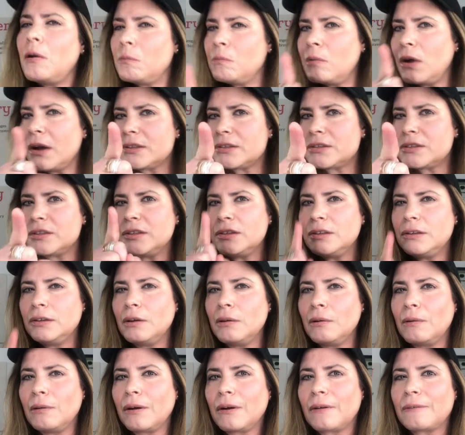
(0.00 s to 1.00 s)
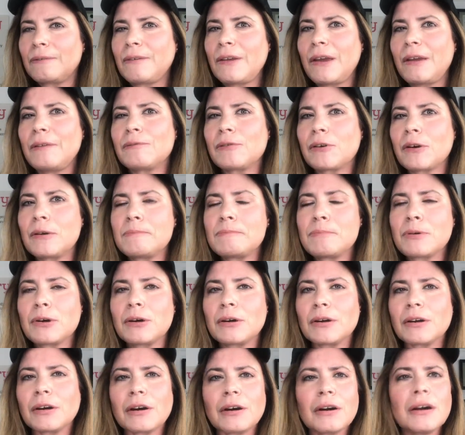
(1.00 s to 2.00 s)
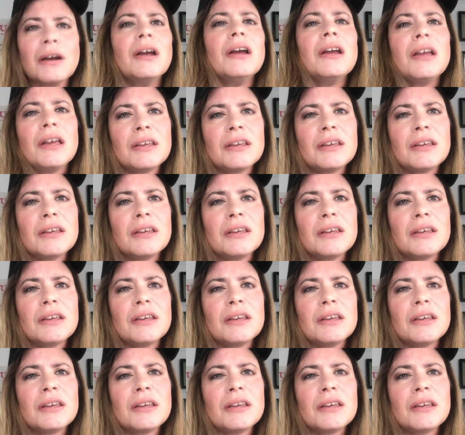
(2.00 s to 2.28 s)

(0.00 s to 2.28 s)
what's your favorite burger?